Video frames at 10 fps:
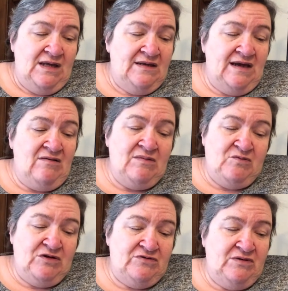Now
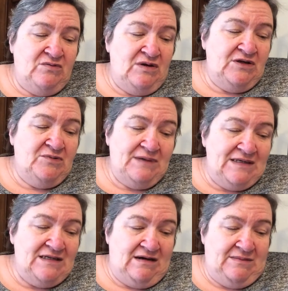I'm wondering what your
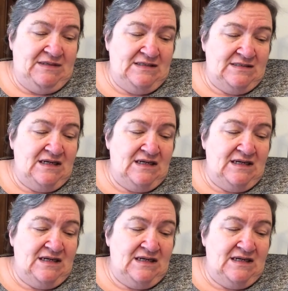bedtime is,